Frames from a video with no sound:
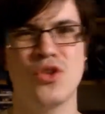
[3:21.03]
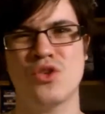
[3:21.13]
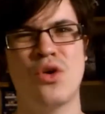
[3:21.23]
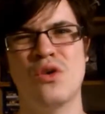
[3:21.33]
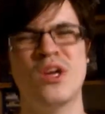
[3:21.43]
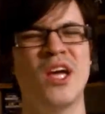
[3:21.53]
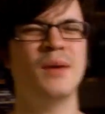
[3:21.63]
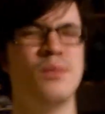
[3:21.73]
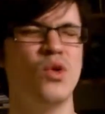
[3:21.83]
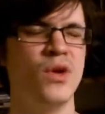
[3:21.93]
anthology
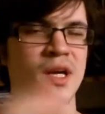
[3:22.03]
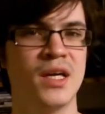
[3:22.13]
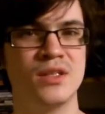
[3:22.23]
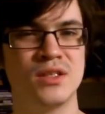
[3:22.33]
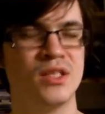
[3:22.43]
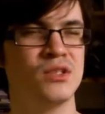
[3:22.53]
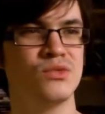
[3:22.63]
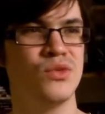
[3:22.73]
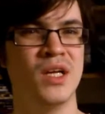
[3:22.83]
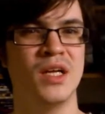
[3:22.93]
movie and didn't
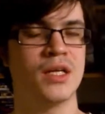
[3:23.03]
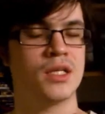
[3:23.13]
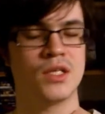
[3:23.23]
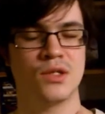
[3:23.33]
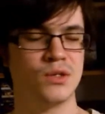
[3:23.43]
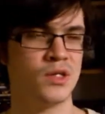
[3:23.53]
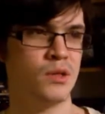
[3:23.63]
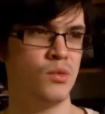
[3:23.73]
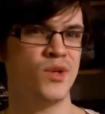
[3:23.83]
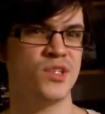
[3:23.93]
feel like a
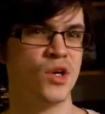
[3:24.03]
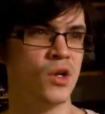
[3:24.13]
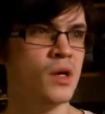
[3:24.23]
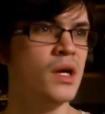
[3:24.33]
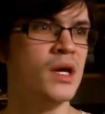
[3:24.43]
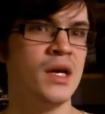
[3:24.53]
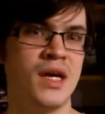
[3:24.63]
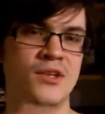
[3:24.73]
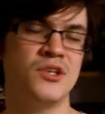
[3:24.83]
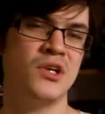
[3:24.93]
movie at all.
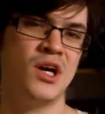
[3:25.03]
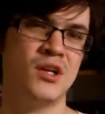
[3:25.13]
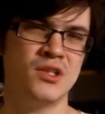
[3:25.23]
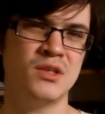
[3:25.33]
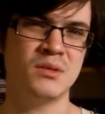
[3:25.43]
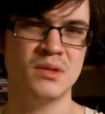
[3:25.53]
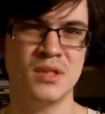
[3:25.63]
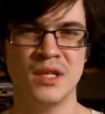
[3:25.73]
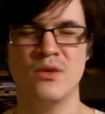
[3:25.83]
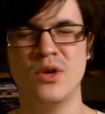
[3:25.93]
And
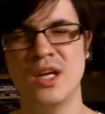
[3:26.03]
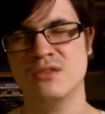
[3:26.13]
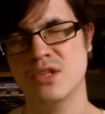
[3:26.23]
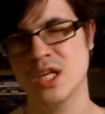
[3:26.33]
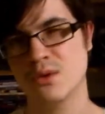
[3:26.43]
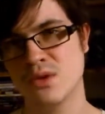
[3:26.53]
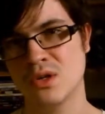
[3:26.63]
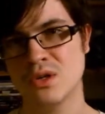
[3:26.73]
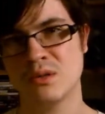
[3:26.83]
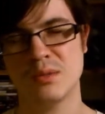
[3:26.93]
the real
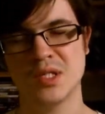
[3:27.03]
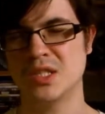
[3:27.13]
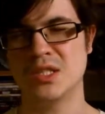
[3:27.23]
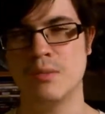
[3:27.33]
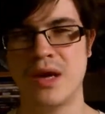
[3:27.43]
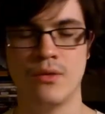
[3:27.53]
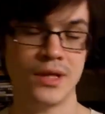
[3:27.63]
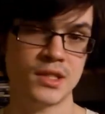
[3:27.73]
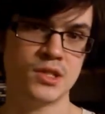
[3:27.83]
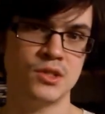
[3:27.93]
sequel, essentially Blair
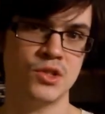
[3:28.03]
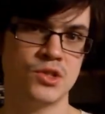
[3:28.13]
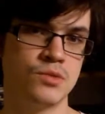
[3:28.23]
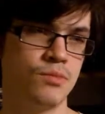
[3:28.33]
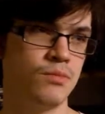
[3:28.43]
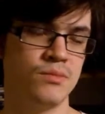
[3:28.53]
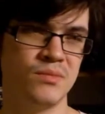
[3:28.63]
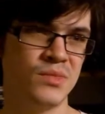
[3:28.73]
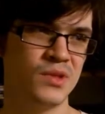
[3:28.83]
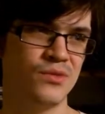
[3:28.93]
Witch, just
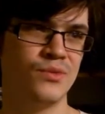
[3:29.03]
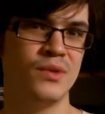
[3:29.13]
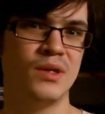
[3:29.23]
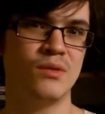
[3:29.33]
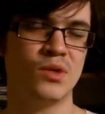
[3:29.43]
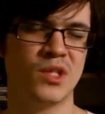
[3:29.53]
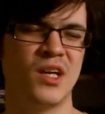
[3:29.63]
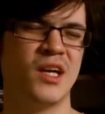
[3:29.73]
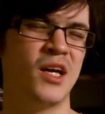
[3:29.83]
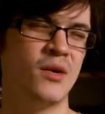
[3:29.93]
what
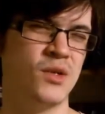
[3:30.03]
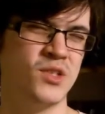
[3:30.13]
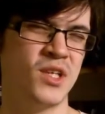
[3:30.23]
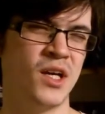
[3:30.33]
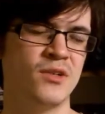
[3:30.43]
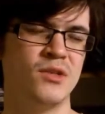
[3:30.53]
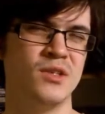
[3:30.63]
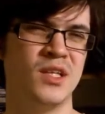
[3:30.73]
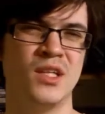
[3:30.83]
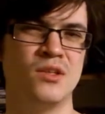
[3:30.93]
I have understand
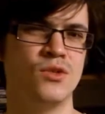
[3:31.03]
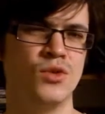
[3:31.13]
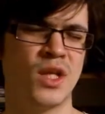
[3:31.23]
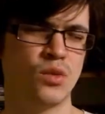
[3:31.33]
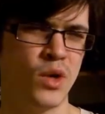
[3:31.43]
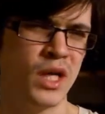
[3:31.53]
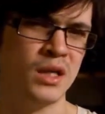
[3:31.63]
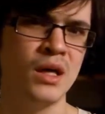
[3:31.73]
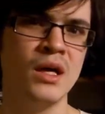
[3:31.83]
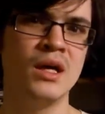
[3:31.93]
didn't do that well
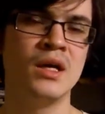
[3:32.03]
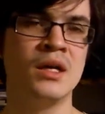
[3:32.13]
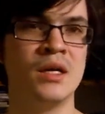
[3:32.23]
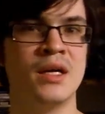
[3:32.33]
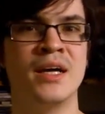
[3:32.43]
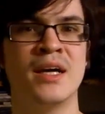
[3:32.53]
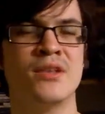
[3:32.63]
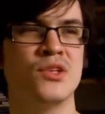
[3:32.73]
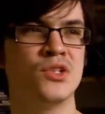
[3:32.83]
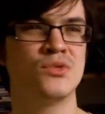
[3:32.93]

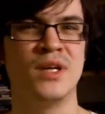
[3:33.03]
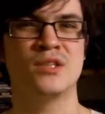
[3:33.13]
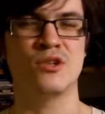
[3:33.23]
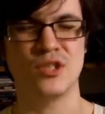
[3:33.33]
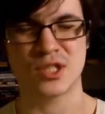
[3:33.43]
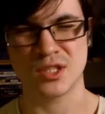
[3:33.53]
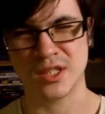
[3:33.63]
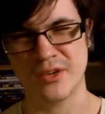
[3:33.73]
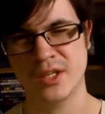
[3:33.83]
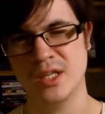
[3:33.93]
and just felt
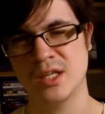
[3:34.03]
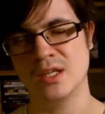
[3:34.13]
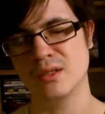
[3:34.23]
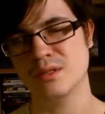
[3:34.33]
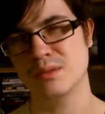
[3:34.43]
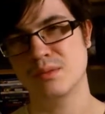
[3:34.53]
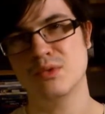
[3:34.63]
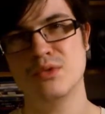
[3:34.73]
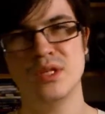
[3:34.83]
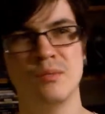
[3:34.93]
unnecessary
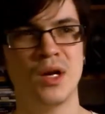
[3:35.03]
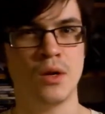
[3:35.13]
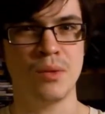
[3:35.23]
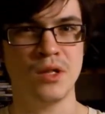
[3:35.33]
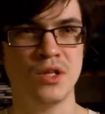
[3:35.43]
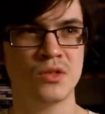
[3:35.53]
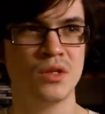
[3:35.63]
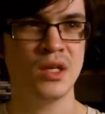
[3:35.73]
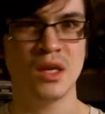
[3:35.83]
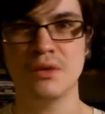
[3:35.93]
in my opinion.
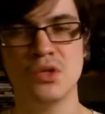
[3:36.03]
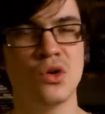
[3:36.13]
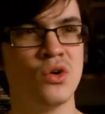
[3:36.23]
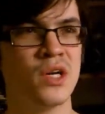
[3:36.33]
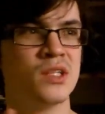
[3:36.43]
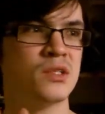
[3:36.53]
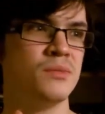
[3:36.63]
Even though it